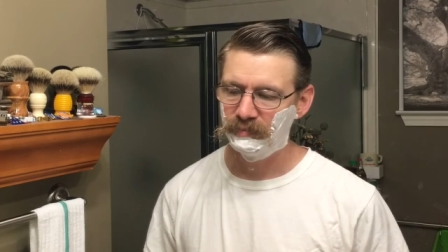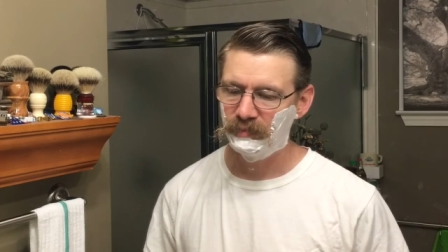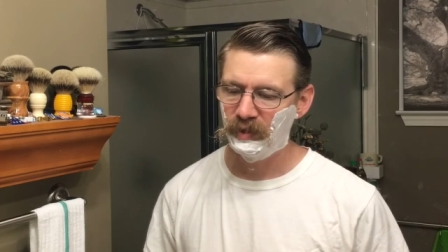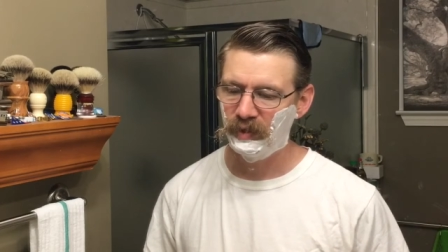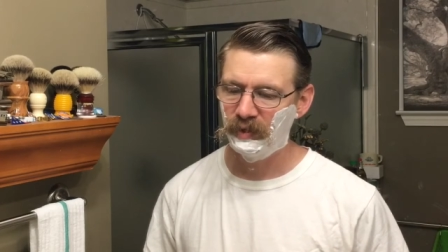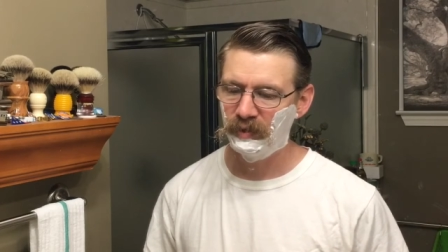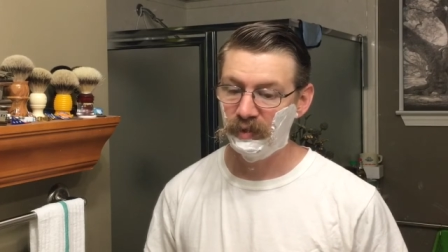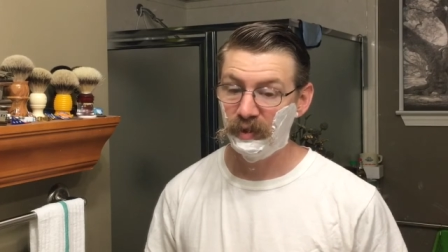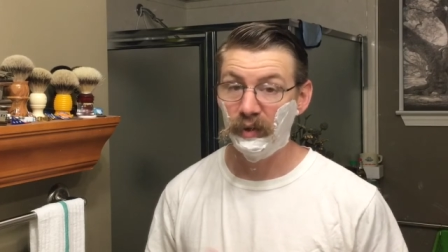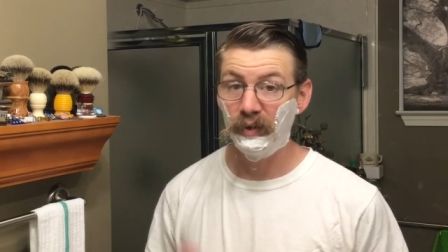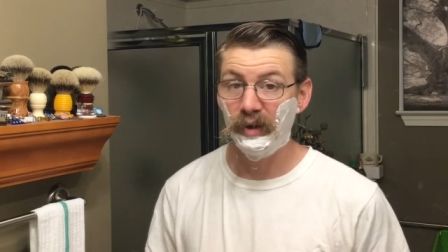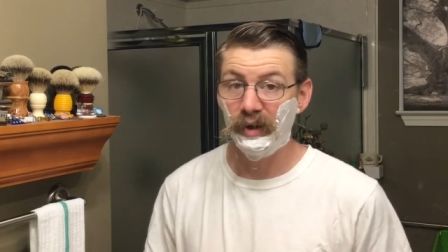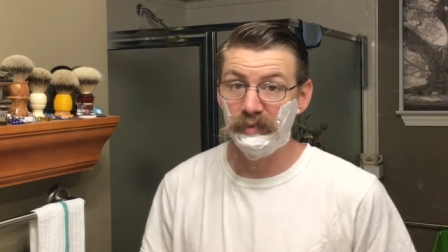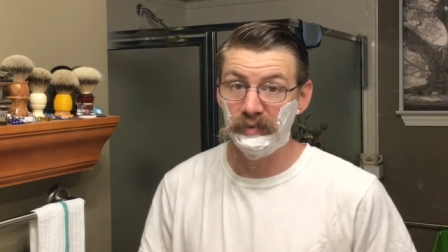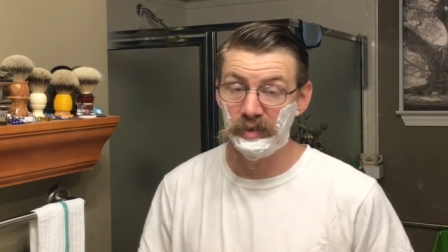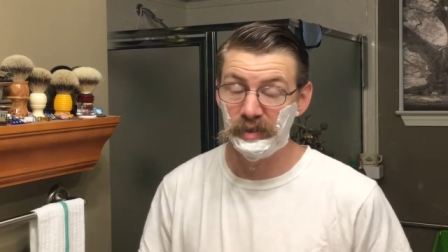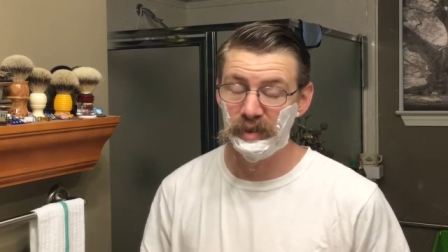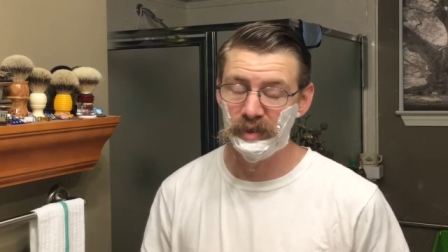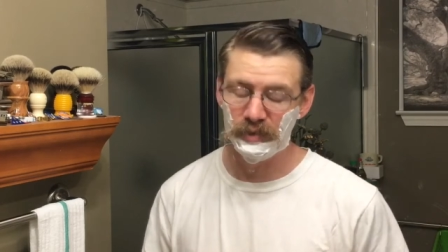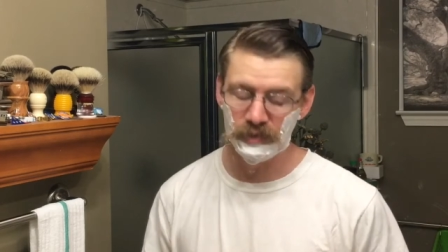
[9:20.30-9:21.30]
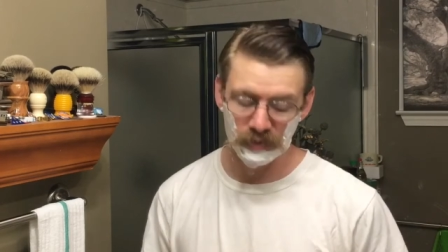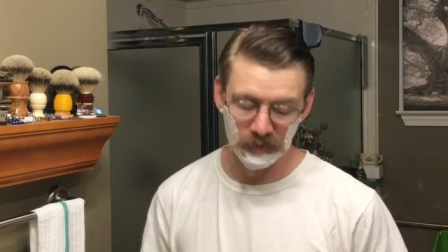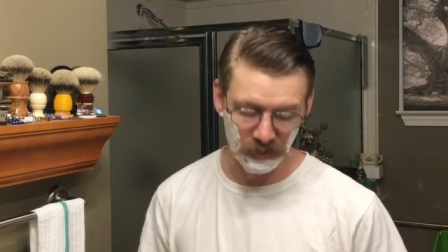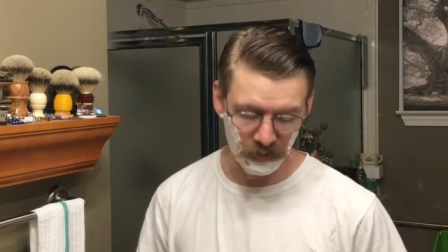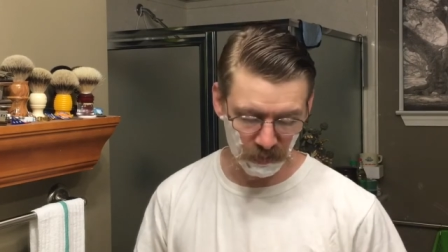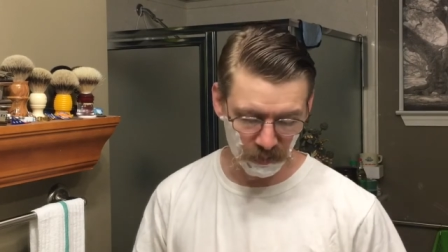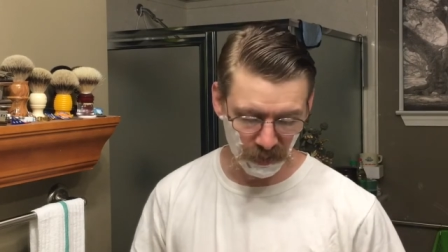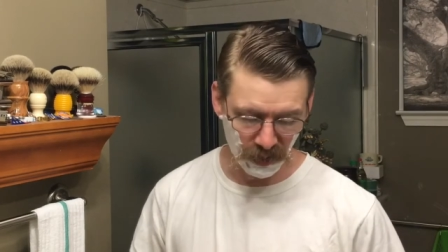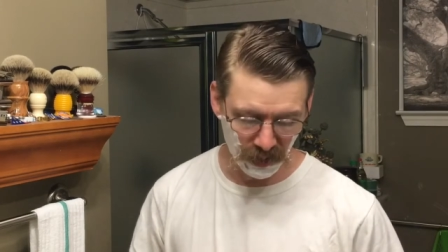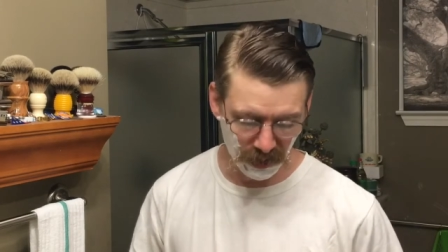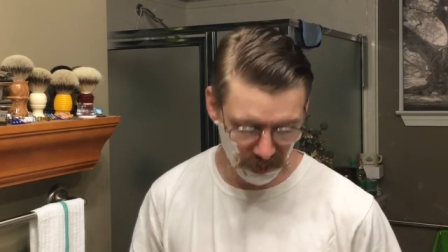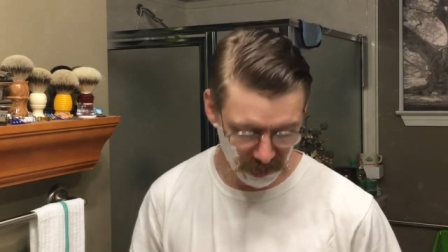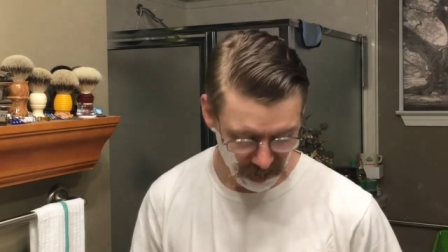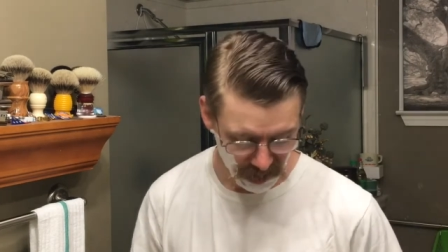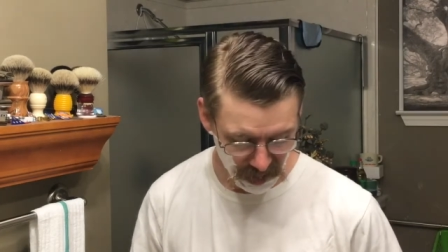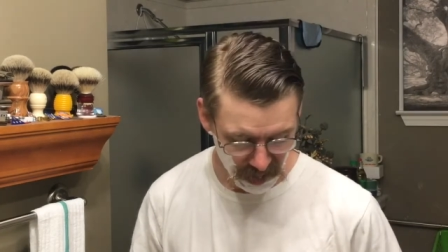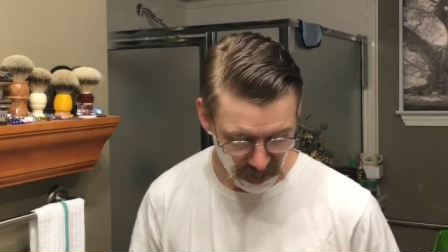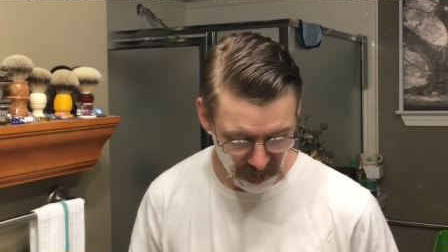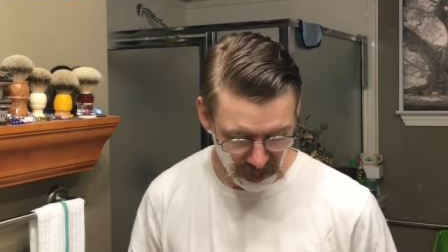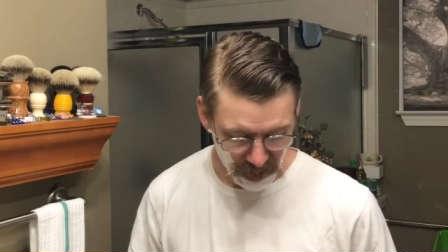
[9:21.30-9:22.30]
don't have a citrus, but
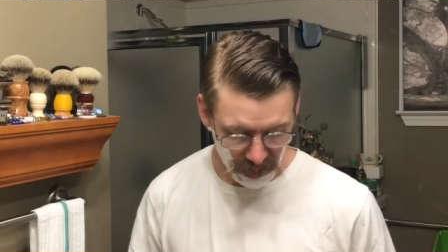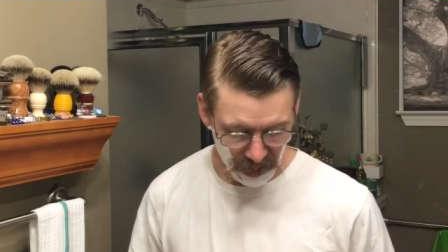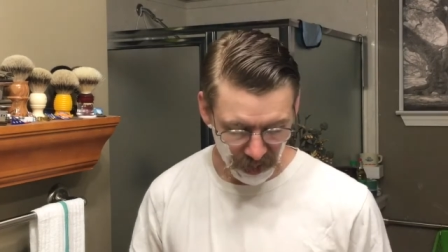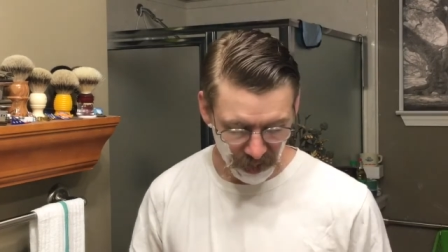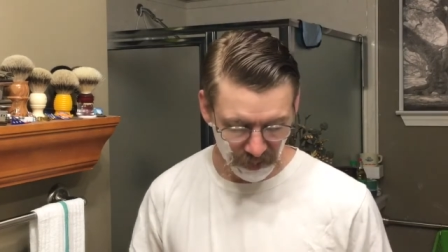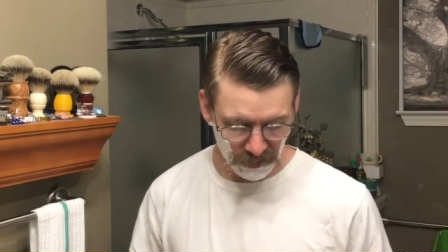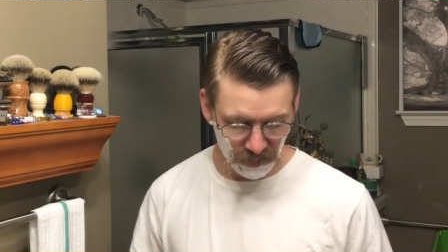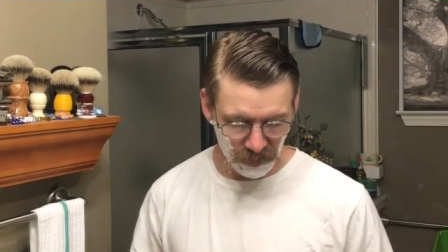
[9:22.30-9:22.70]
they have